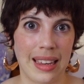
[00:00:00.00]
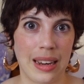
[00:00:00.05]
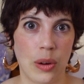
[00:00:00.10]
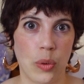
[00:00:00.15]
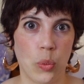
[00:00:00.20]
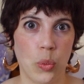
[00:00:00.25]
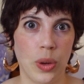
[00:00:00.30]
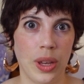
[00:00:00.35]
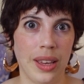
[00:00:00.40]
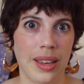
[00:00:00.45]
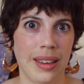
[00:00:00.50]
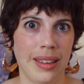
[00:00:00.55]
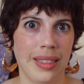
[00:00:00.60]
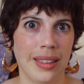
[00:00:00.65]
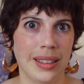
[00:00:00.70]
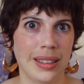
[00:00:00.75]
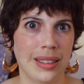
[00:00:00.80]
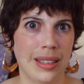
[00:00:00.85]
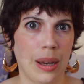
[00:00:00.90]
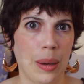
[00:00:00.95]
then we,
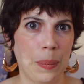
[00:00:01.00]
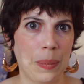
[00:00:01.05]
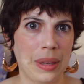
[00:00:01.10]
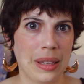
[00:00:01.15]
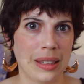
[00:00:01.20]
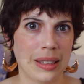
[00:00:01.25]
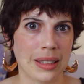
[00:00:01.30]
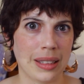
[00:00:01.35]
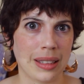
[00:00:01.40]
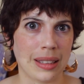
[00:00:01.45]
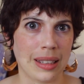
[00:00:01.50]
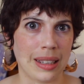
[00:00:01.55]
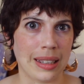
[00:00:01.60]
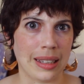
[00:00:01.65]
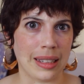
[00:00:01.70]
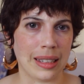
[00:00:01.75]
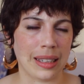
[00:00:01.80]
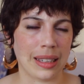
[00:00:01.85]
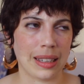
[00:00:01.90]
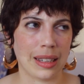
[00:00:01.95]
the dummies,
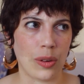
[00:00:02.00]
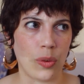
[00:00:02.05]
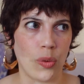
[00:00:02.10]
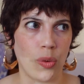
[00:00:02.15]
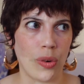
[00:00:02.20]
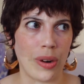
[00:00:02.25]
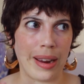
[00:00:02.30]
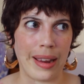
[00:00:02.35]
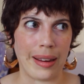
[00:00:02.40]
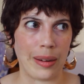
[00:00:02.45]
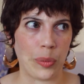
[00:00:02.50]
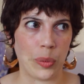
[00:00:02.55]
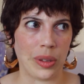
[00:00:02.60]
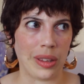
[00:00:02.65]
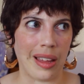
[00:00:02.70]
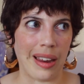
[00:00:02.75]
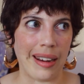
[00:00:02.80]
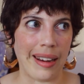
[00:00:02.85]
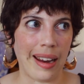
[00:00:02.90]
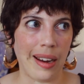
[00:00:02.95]
like ran with
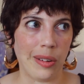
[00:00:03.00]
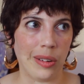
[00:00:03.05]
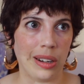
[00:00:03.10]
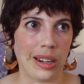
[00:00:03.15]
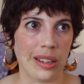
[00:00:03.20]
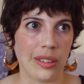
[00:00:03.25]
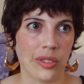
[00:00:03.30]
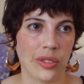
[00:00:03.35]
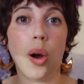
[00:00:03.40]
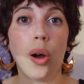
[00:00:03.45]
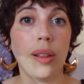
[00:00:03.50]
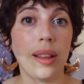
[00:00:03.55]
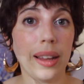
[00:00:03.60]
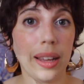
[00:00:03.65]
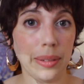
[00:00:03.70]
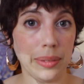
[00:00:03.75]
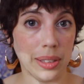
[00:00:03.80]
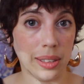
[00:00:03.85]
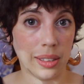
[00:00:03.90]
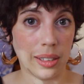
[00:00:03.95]
that narrative. All I
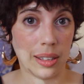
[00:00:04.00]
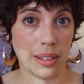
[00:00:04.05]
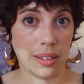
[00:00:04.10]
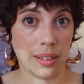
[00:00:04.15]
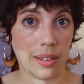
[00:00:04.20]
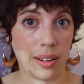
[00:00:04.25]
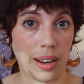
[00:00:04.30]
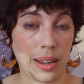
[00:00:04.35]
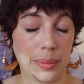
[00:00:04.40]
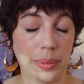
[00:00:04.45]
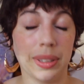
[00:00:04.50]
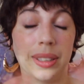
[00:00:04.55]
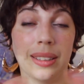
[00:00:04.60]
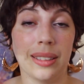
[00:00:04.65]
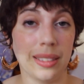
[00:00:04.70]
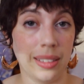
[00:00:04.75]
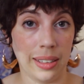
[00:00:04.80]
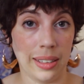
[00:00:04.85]
have to say to Grimes is